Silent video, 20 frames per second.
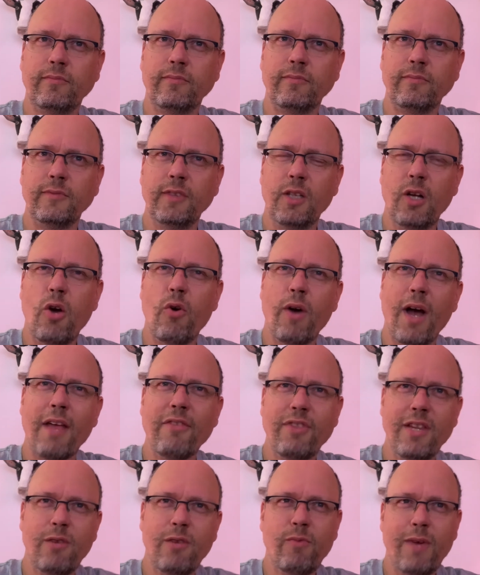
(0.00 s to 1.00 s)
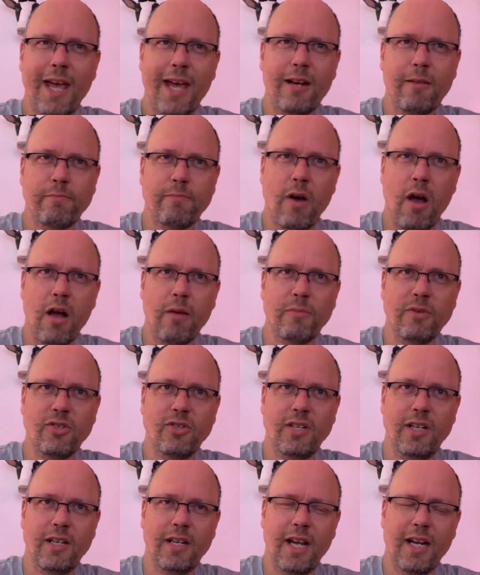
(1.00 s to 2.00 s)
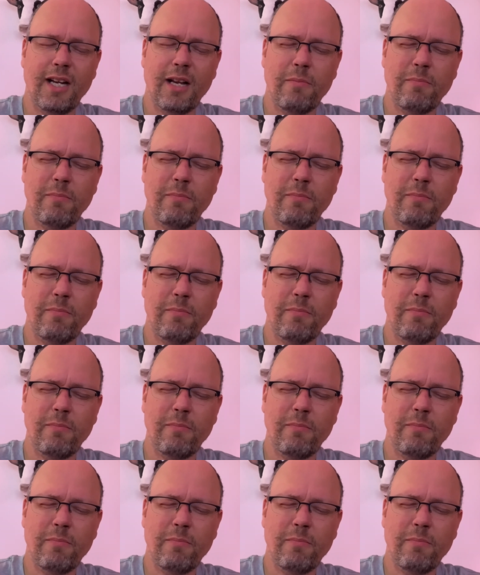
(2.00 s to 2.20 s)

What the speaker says: no, I think we had a Pong machine, and I